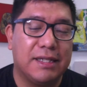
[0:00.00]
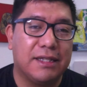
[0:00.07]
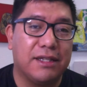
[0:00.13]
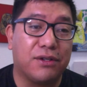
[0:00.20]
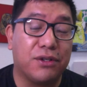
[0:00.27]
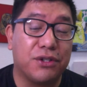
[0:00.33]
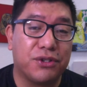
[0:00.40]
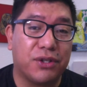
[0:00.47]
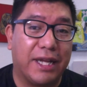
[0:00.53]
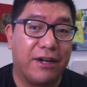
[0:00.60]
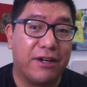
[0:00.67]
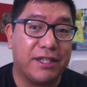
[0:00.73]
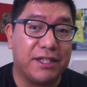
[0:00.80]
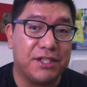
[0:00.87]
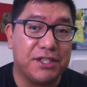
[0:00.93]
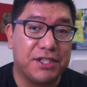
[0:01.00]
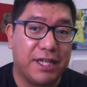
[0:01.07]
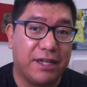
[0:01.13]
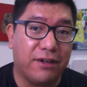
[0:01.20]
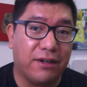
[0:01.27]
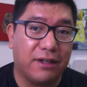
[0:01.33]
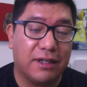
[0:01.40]
Cultural Heritage
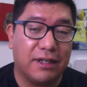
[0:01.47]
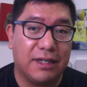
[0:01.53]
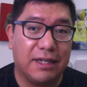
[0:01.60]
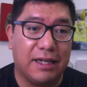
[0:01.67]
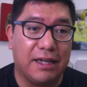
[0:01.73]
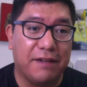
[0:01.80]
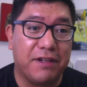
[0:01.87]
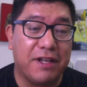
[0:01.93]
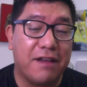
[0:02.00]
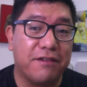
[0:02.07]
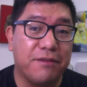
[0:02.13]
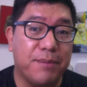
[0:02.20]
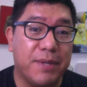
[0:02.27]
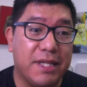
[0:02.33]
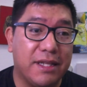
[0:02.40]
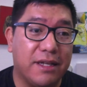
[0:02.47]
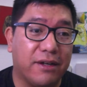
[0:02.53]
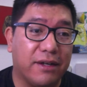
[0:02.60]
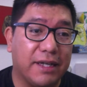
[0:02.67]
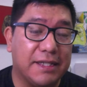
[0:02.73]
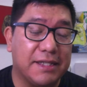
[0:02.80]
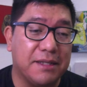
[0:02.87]
Center. If you haven't been
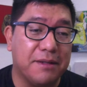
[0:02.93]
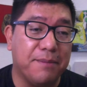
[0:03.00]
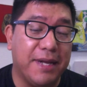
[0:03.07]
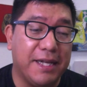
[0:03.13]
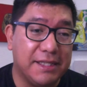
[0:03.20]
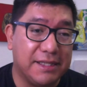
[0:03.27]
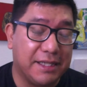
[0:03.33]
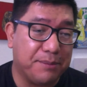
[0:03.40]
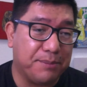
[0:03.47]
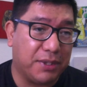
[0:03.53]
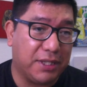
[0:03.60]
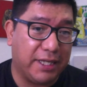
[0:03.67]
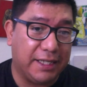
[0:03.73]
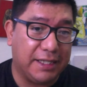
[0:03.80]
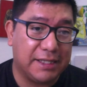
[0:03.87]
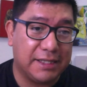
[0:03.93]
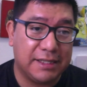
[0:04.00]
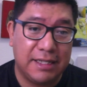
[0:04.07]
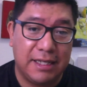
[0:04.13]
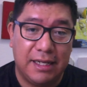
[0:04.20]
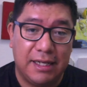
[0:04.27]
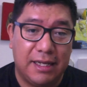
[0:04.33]
there, it's an amazing place
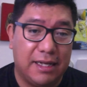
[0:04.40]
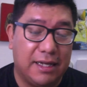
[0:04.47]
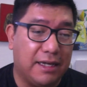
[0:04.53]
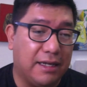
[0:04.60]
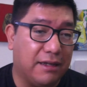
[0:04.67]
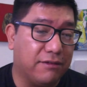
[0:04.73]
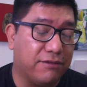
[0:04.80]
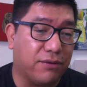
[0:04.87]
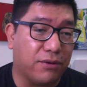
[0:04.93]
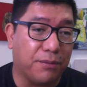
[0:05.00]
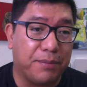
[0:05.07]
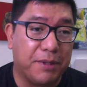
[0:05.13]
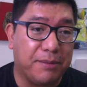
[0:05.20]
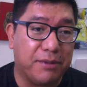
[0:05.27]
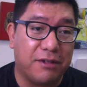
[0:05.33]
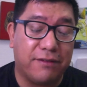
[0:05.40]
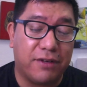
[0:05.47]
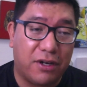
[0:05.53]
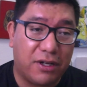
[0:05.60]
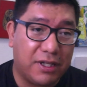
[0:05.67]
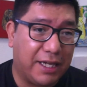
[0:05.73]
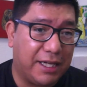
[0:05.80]
for people of
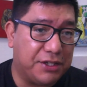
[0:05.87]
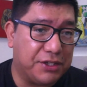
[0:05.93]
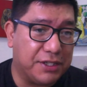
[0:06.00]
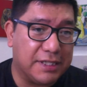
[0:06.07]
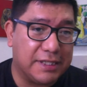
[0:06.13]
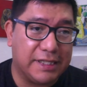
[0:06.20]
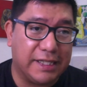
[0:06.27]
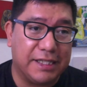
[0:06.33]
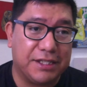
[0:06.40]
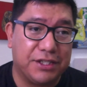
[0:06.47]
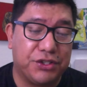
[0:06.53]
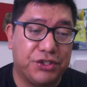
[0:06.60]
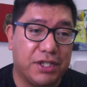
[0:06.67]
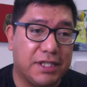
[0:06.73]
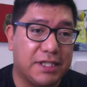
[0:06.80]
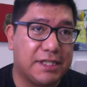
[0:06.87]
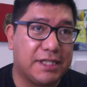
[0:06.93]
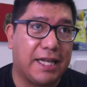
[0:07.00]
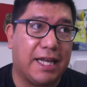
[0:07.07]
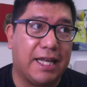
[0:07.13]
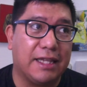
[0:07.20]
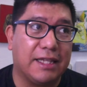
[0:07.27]
all ages. It's
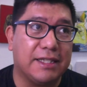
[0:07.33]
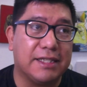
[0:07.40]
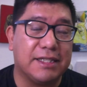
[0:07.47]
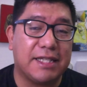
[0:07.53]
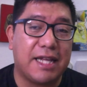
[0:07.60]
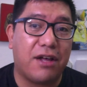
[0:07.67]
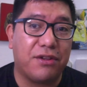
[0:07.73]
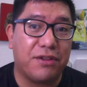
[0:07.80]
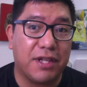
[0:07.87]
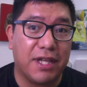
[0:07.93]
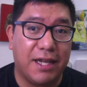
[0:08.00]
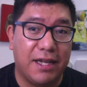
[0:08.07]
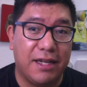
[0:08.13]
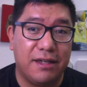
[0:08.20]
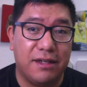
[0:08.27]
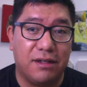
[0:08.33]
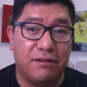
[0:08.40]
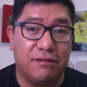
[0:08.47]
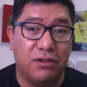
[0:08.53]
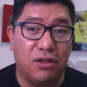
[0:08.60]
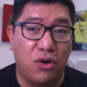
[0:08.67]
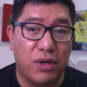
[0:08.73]
just at the south end
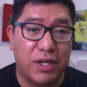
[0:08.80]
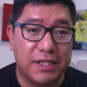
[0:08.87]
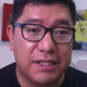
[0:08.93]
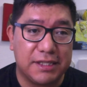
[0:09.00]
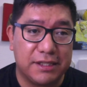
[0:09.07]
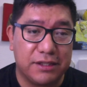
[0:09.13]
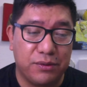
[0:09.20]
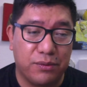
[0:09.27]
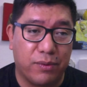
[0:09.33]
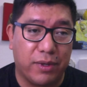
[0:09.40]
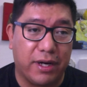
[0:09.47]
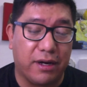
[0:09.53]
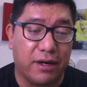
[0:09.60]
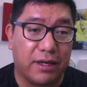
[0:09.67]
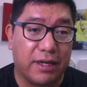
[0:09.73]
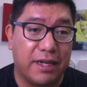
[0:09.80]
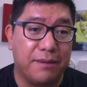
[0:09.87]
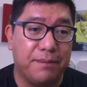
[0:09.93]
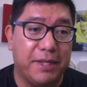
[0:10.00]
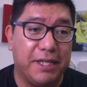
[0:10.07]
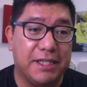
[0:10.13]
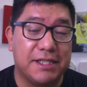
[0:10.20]
of Locust where
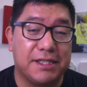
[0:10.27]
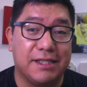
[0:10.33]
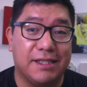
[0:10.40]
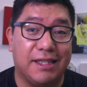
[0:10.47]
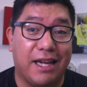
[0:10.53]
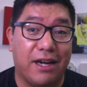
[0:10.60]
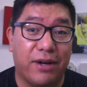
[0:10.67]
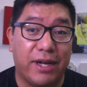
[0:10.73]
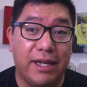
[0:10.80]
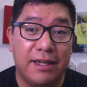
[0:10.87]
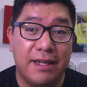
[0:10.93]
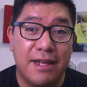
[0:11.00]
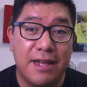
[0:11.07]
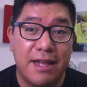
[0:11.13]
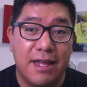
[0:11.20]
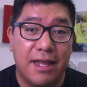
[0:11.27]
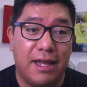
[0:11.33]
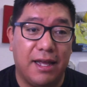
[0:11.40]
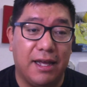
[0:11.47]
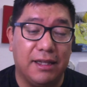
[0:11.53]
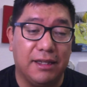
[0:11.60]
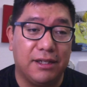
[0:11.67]
it meets Tulare,
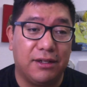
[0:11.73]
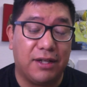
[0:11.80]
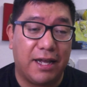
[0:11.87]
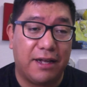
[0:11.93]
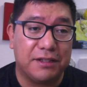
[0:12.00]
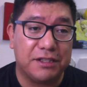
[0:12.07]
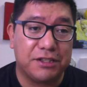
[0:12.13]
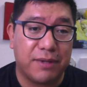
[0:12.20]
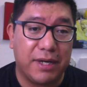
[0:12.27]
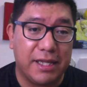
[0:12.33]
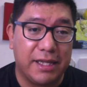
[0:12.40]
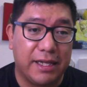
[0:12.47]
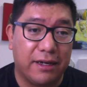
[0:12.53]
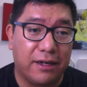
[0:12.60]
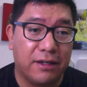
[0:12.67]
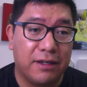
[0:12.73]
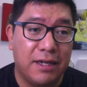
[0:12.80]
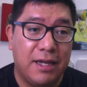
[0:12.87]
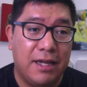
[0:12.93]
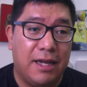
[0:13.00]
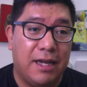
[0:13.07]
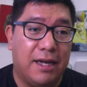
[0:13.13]
a little house right there.
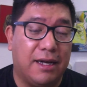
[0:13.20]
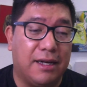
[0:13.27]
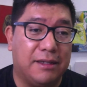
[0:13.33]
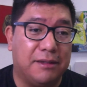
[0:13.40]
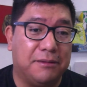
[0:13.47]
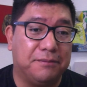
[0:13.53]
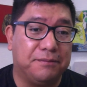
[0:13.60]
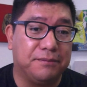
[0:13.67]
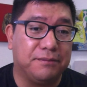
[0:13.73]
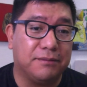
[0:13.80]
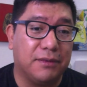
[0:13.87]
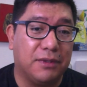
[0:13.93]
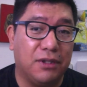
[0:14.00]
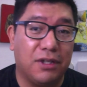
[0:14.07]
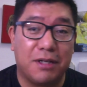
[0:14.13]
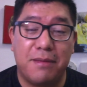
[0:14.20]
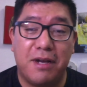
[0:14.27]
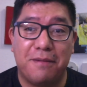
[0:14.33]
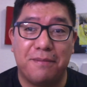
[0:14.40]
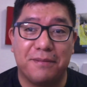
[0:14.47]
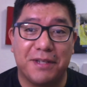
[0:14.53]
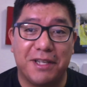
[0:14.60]
Look them
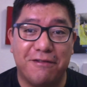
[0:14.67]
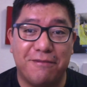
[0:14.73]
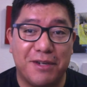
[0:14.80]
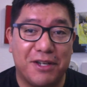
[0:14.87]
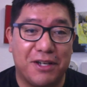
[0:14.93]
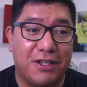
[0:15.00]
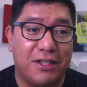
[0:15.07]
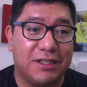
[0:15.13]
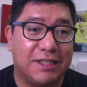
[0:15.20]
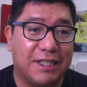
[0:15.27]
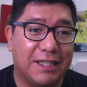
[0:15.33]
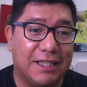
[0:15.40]
up, give them a call.